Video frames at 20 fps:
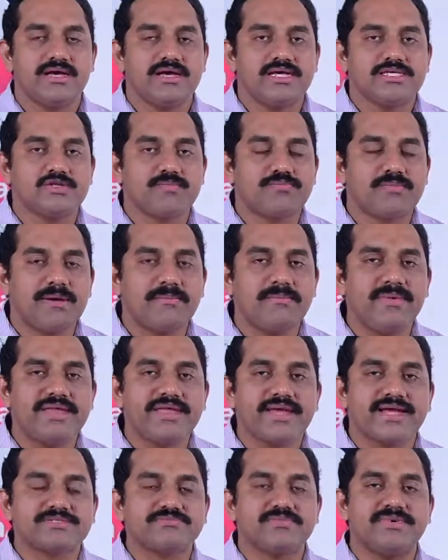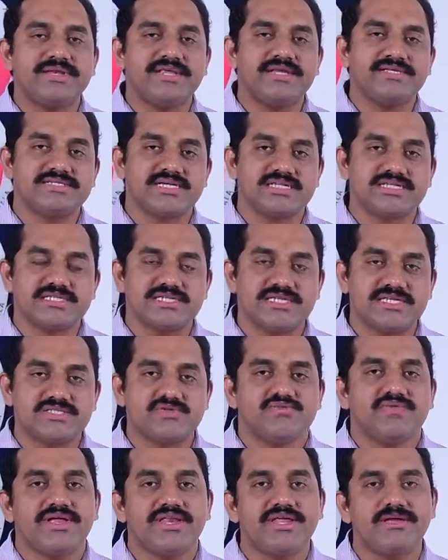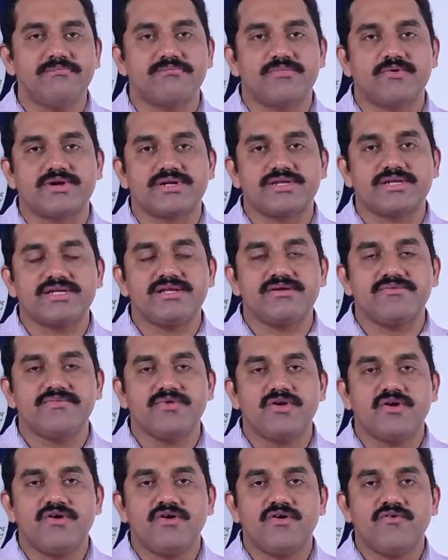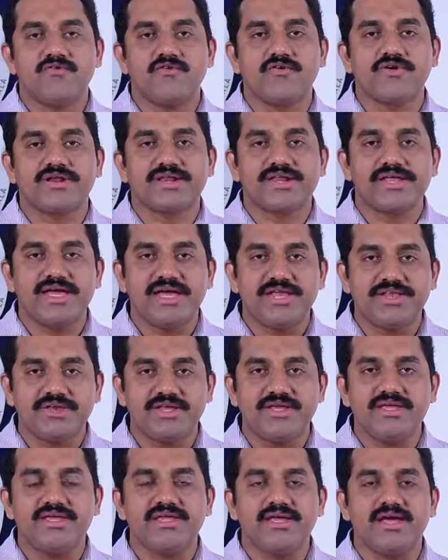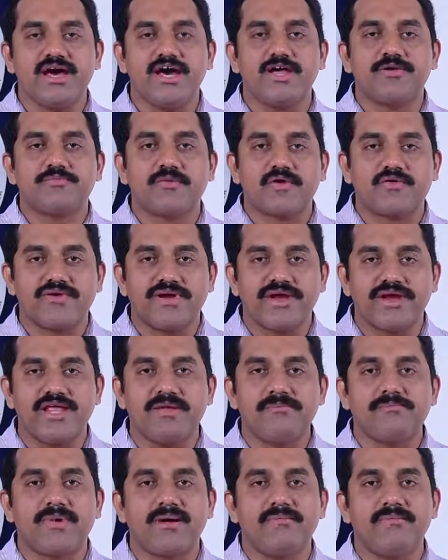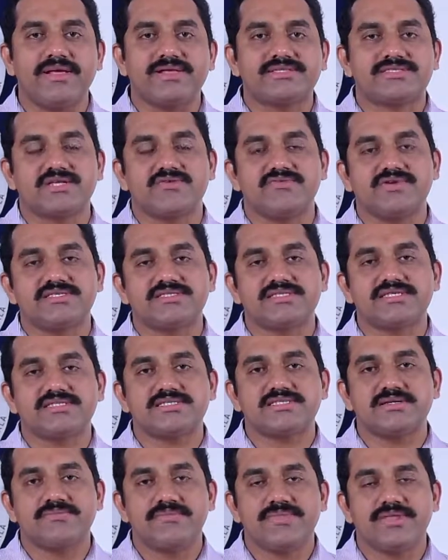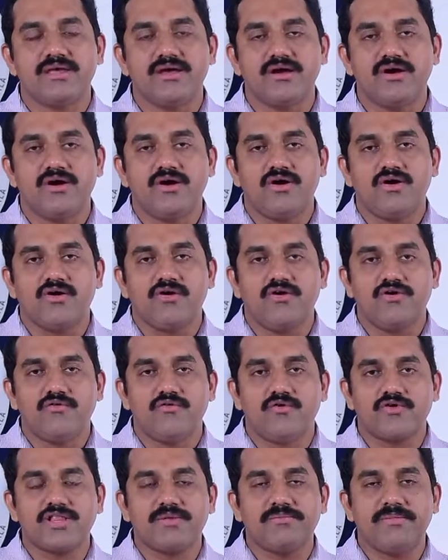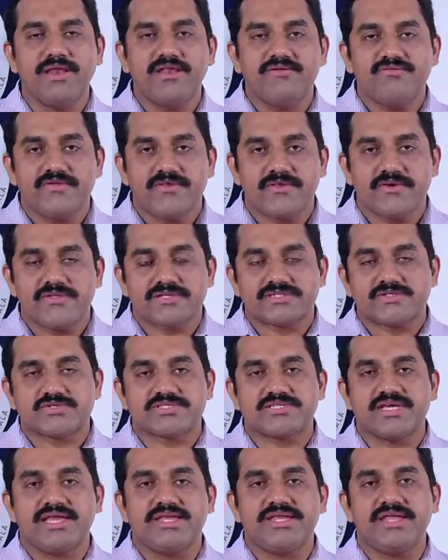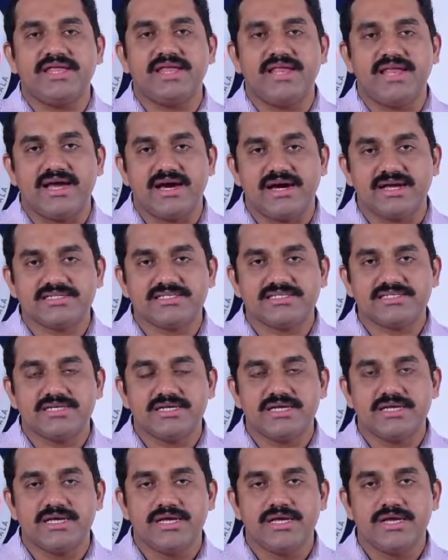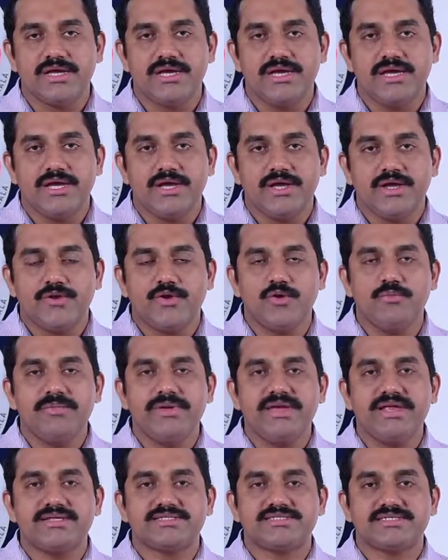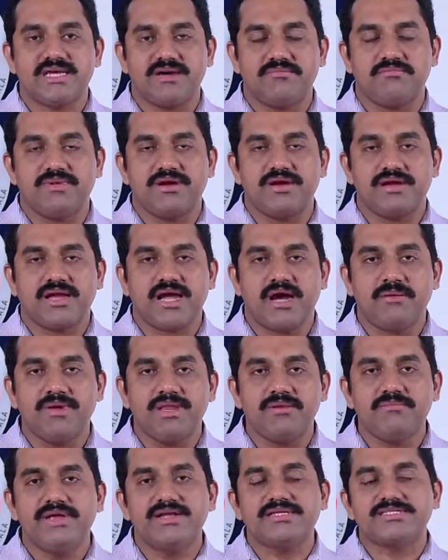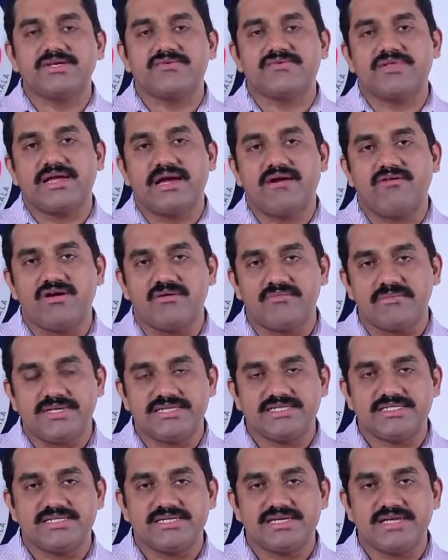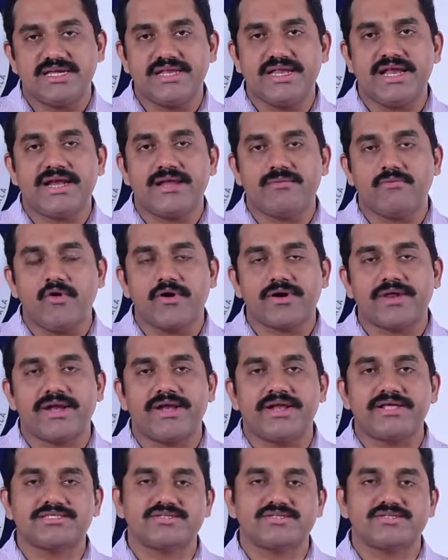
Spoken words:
So public expenditure is very important for creating and providing public services for the benefit of the society in large, to meet some commitments of the government in a democratic